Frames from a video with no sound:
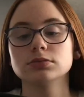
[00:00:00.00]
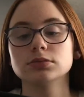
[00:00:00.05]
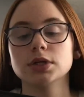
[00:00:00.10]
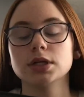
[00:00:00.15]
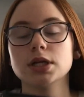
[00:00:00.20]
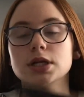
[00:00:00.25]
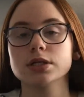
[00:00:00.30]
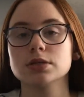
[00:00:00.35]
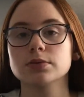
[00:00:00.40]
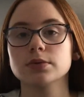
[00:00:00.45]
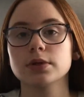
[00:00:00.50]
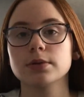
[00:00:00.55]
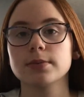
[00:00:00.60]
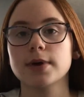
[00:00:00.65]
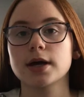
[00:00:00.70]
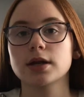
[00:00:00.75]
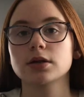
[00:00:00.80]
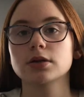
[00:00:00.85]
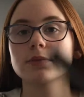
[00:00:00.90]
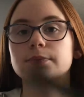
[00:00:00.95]
it doesn't really
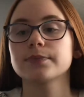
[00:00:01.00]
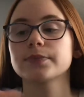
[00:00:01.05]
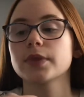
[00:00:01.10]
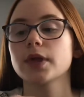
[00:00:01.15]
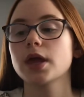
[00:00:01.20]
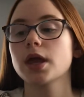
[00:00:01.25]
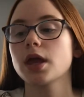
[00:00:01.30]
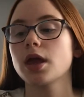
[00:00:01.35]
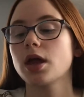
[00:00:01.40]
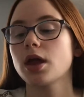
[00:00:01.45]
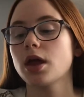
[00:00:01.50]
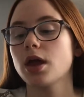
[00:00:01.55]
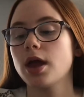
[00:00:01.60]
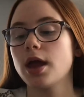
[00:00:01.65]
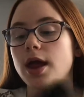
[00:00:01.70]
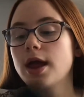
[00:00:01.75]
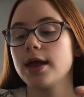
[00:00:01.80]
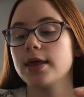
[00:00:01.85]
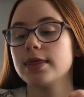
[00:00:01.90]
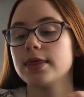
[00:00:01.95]
matter.
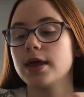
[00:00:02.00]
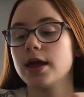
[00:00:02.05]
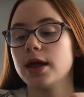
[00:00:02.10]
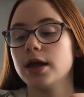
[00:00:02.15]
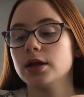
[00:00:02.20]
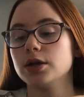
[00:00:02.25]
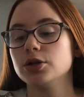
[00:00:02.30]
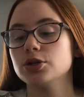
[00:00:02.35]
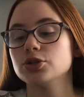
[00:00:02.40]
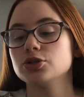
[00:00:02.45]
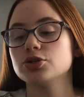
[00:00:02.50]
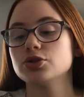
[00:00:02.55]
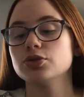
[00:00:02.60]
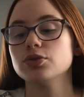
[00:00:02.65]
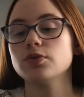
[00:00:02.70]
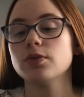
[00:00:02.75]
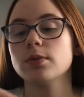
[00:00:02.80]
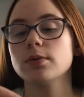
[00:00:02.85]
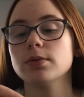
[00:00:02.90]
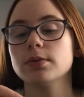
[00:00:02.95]
And then
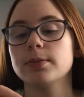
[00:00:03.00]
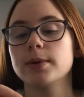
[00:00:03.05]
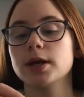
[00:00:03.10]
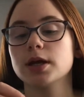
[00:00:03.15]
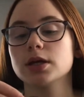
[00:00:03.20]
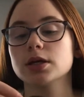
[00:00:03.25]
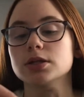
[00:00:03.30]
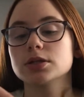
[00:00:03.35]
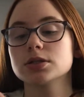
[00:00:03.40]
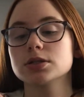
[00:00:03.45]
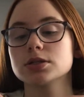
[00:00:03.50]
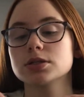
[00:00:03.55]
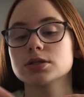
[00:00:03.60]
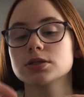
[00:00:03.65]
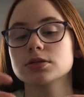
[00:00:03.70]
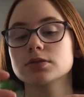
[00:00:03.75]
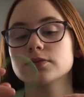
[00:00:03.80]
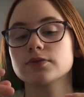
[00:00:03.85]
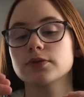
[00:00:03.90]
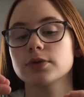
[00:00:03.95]
2 rubber
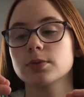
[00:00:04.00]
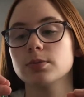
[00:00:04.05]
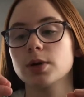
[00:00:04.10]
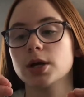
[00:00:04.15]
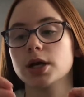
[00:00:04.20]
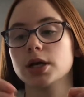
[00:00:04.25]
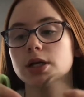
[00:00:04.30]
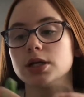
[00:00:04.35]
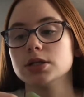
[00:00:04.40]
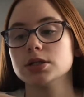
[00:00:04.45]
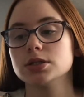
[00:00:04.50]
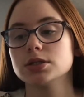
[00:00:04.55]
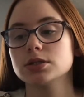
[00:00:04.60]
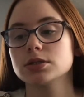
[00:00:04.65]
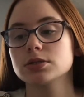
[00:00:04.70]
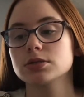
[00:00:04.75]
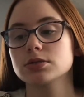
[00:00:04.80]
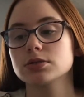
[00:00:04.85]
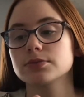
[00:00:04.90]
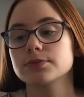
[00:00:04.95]
bands for the
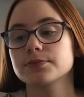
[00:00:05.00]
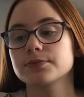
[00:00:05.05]
braids,